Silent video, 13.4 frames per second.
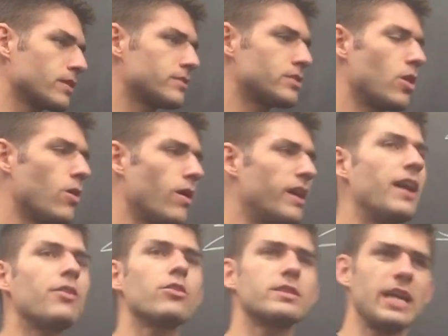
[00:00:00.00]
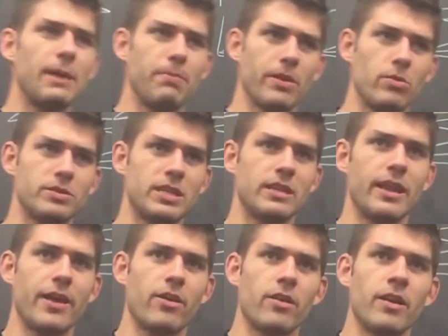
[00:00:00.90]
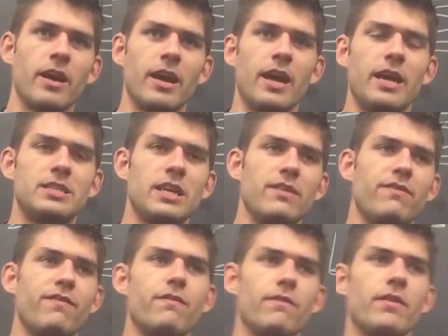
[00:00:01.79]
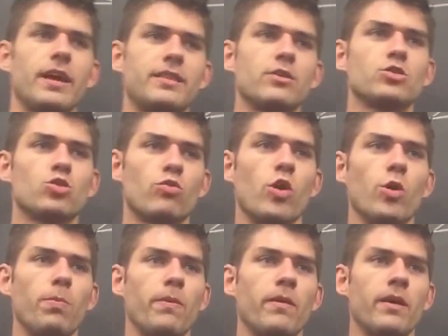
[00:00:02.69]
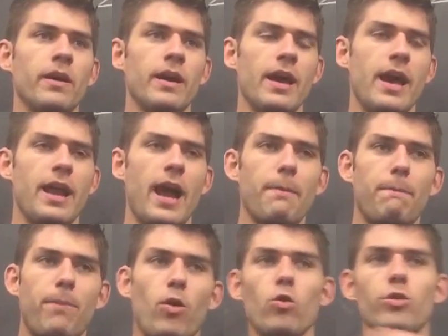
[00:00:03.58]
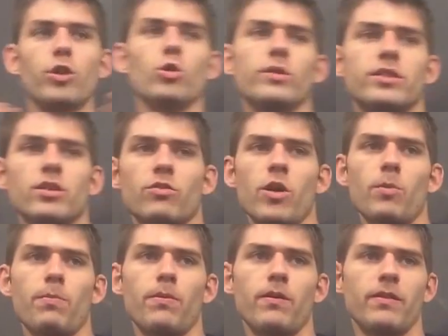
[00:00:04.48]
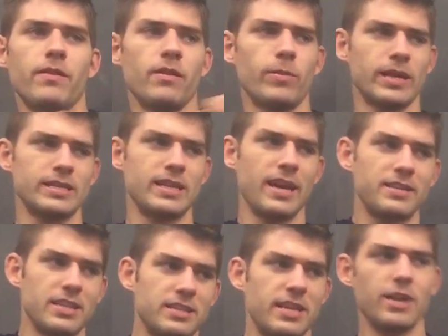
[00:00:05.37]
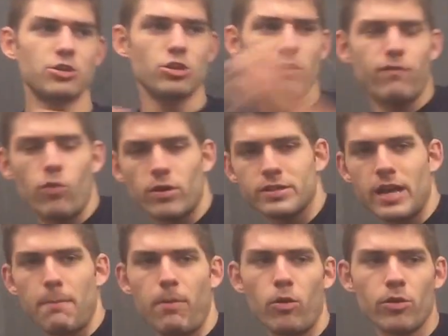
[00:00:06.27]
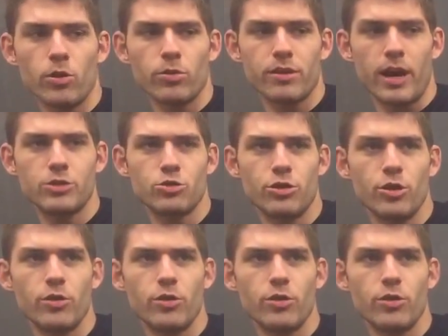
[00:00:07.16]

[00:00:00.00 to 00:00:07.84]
So another example that we'll see later is if like there's a rope and I pull you with the rope, we could say it's a tensional force, I pull you with 100